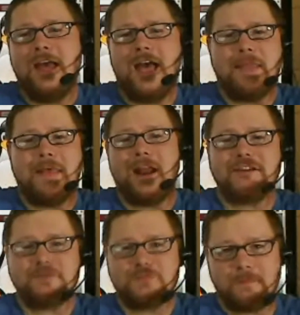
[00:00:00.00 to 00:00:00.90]
And then I
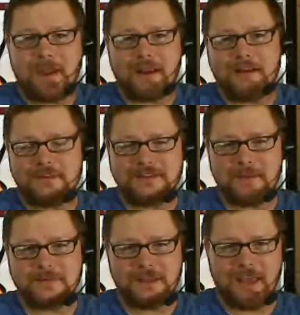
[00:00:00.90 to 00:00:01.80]
just went back and did the
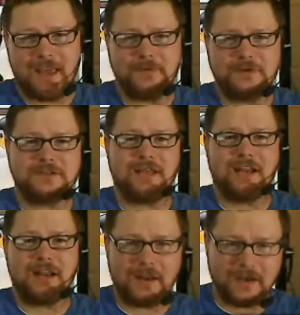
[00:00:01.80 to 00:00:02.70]
steps again, which is
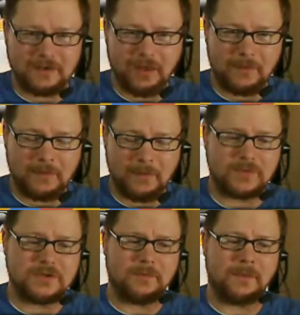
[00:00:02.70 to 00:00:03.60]
getting back into developer
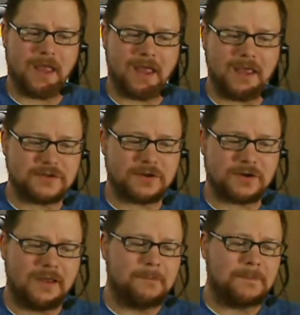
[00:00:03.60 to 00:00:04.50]
mode, which on my
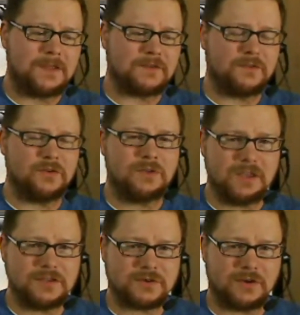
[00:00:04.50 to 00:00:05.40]
Acer is a few
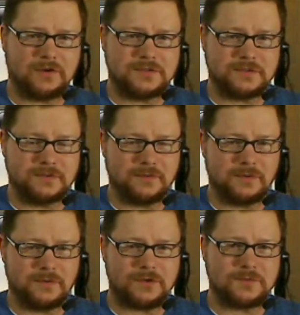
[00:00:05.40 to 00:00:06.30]
keystrokes when
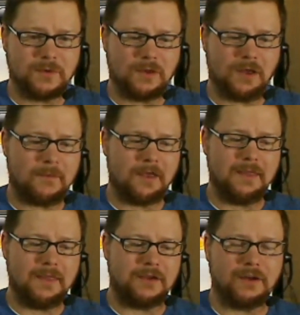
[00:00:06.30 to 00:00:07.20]
you first boot up,
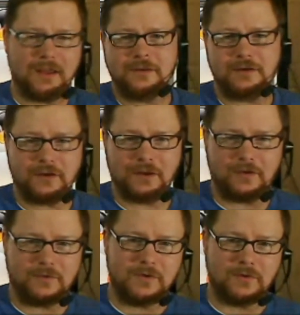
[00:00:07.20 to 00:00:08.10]
and then you're in,
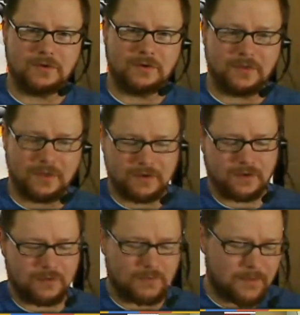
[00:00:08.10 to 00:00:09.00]
you're then
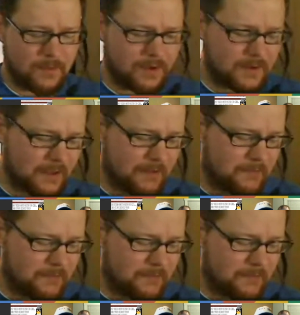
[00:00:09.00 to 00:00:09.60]
going to reboot into dev